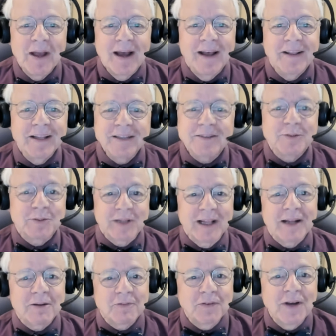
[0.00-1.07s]
this was a
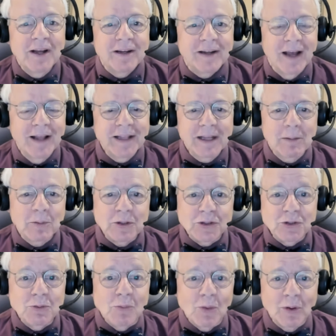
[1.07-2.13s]
lot of fun. I think I'm going to
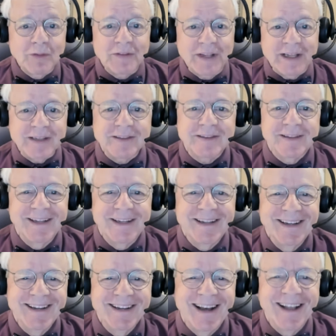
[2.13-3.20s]
do more of these.
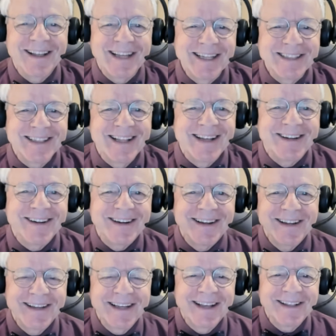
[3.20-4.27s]
I'll catch you later.
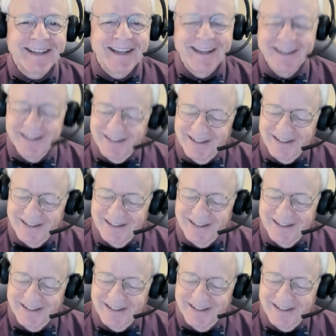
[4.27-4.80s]
Kelke. Okay.